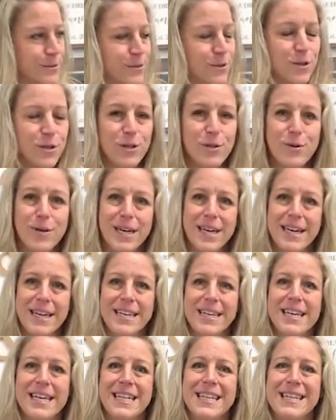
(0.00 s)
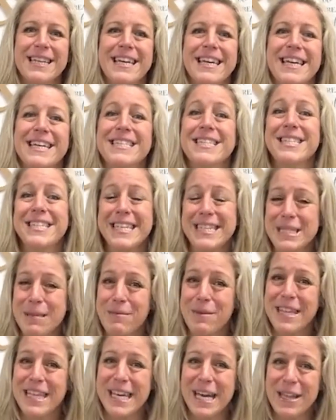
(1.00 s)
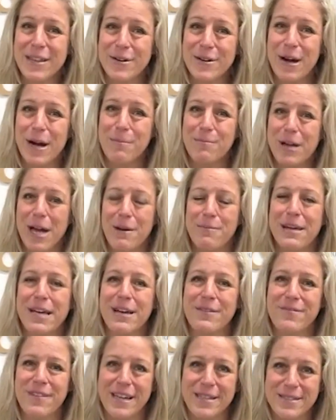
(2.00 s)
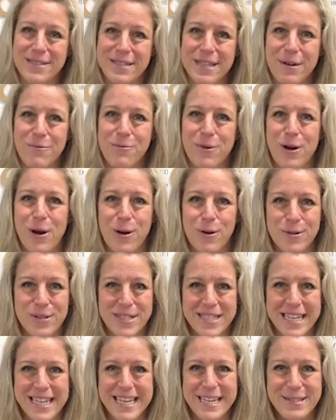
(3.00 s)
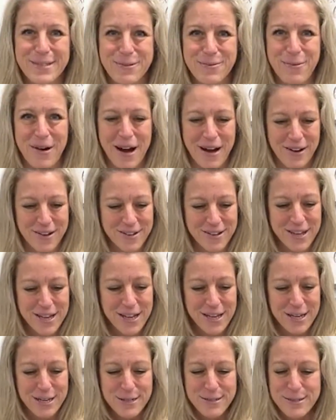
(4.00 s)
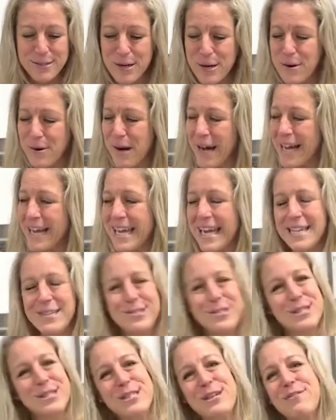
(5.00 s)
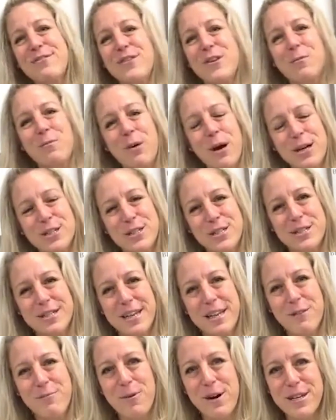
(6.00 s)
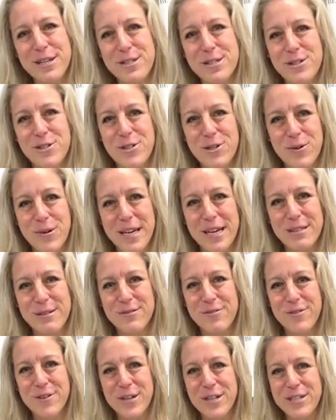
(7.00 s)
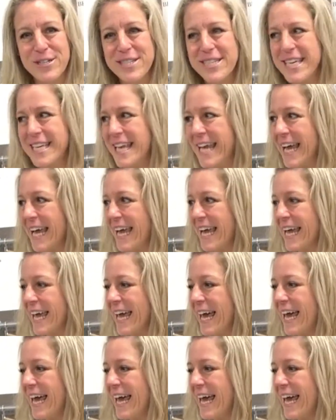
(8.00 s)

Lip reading: you can click and see some of the other upcoming events that we're hosting as well. So again, just a few projects that I wanted to showcase for you today.